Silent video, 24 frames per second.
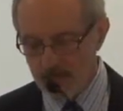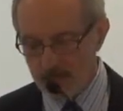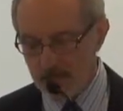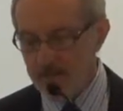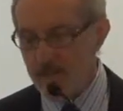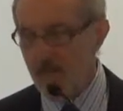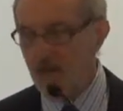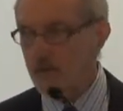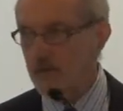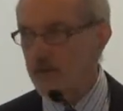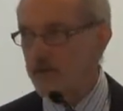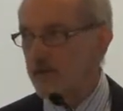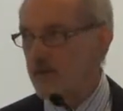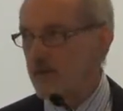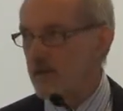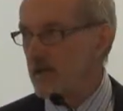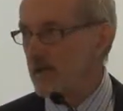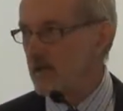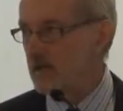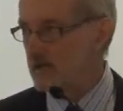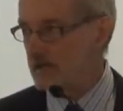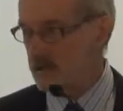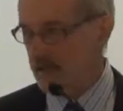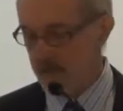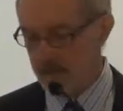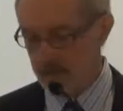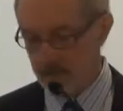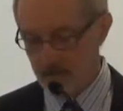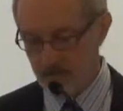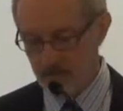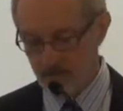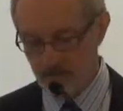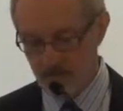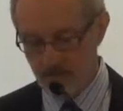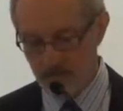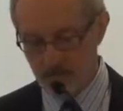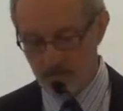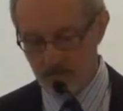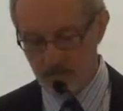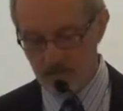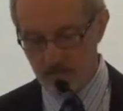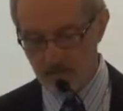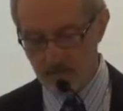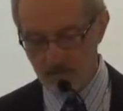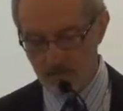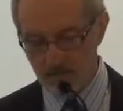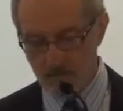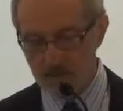So now we're 30 years later.
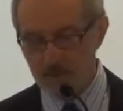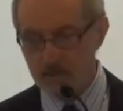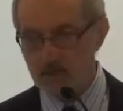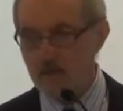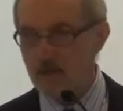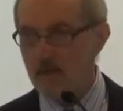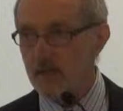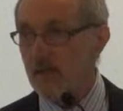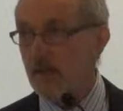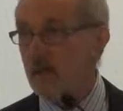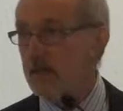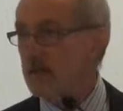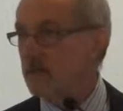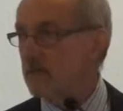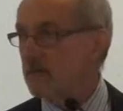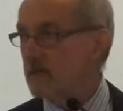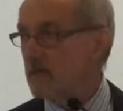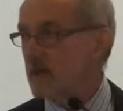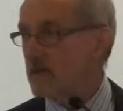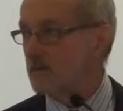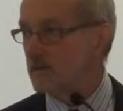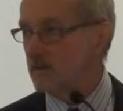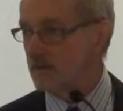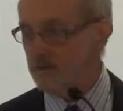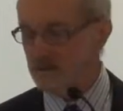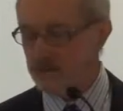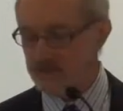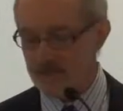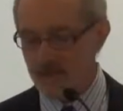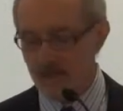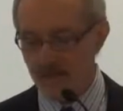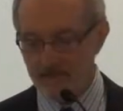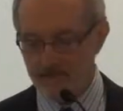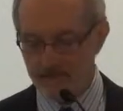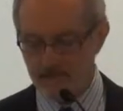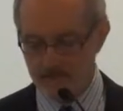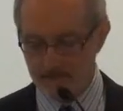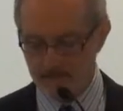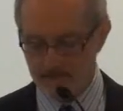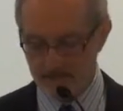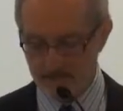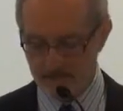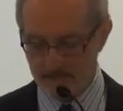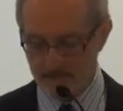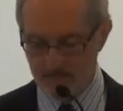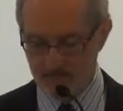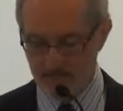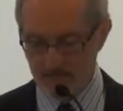We're doing incredible stuff
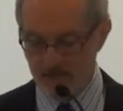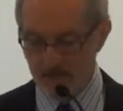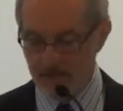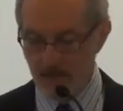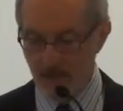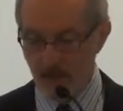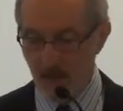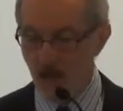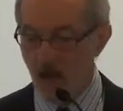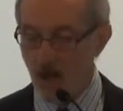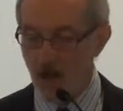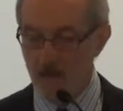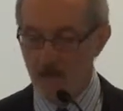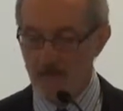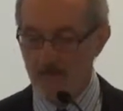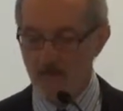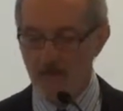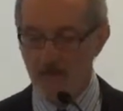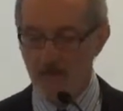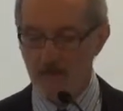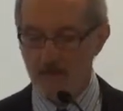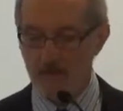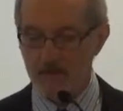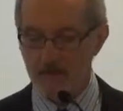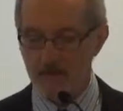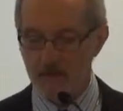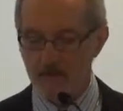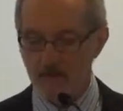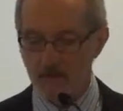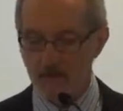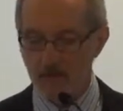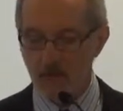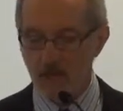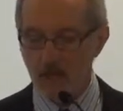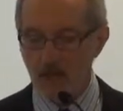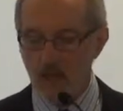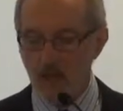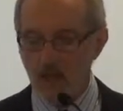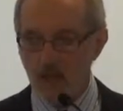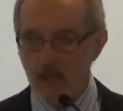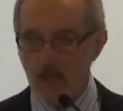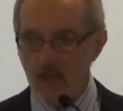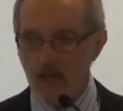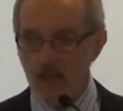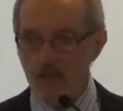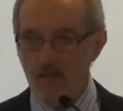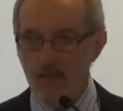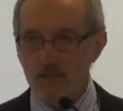in all the fields.
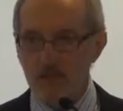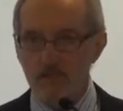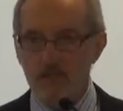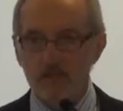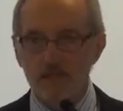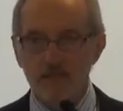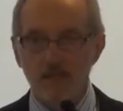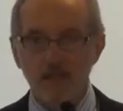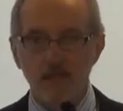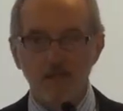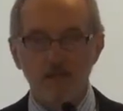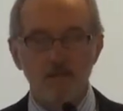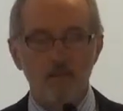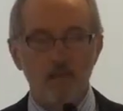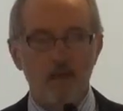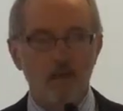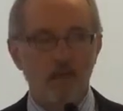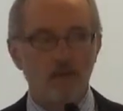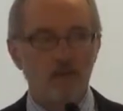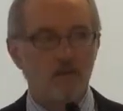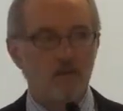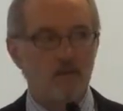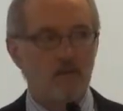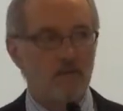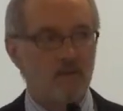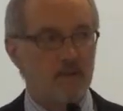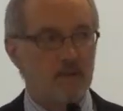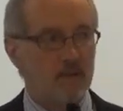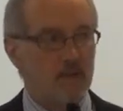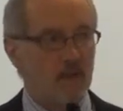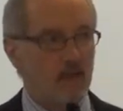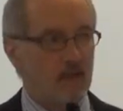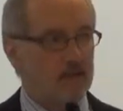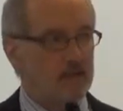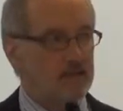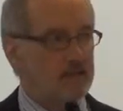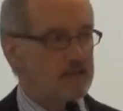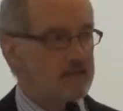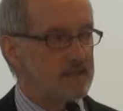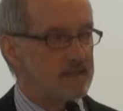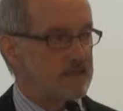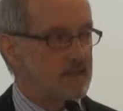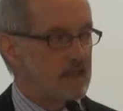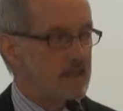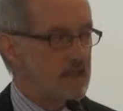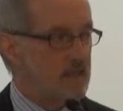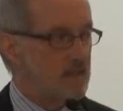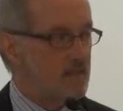And I'm interested in men who have begun to
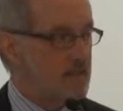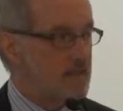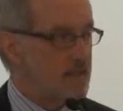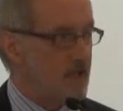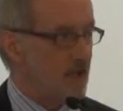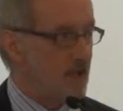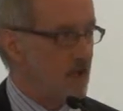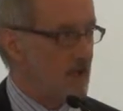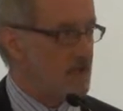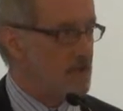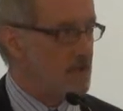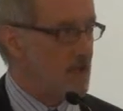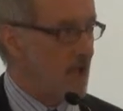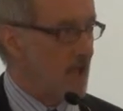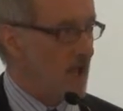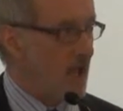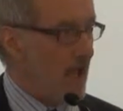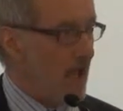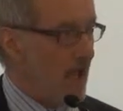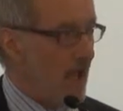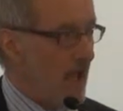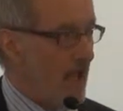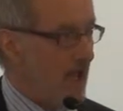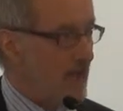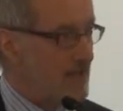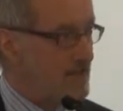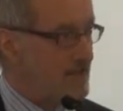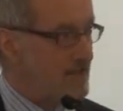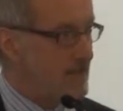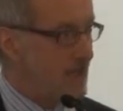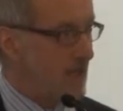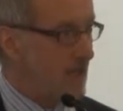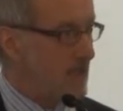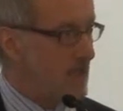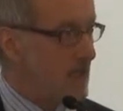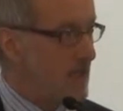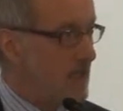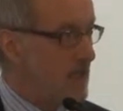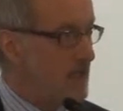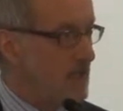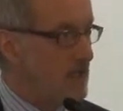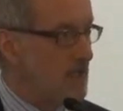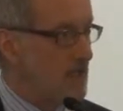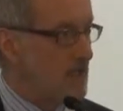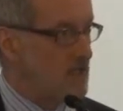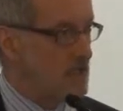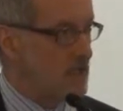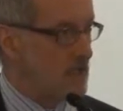see themselves as taking
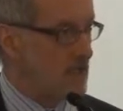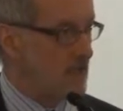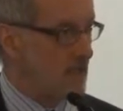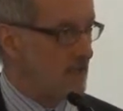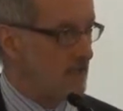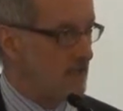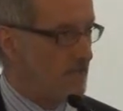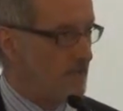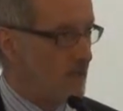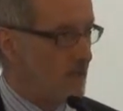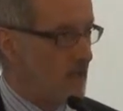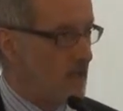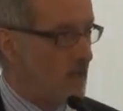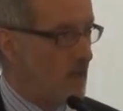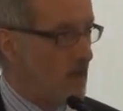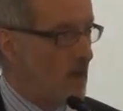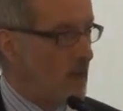initiative